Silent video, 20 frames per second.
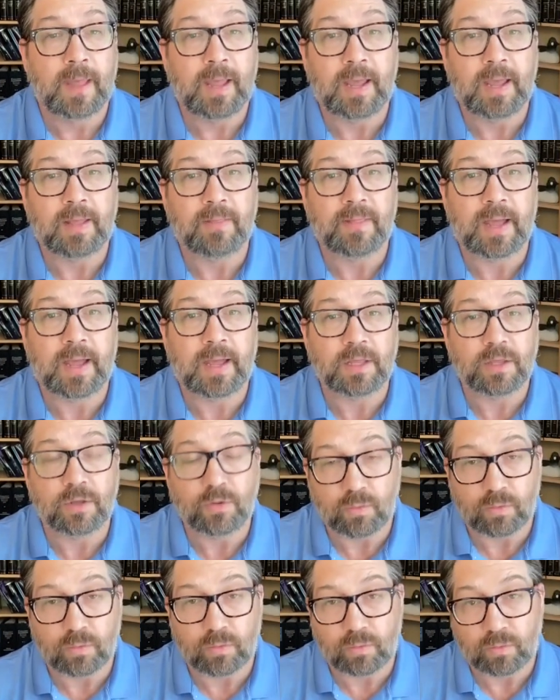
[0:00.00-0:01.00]
and that
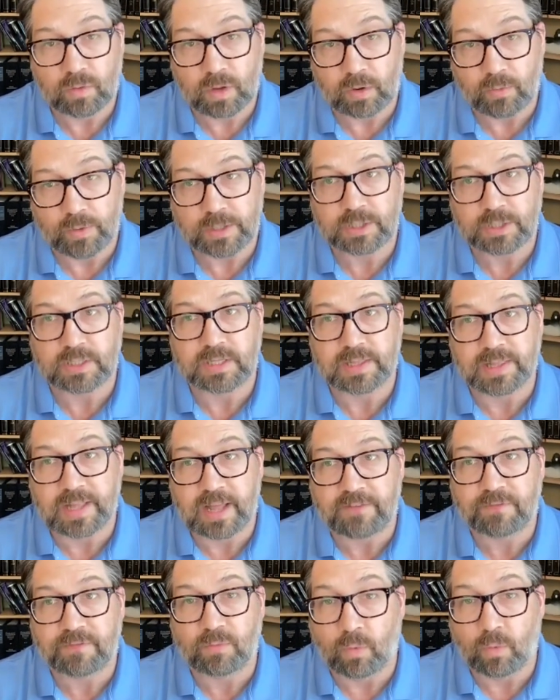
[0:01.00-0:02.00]
you originally left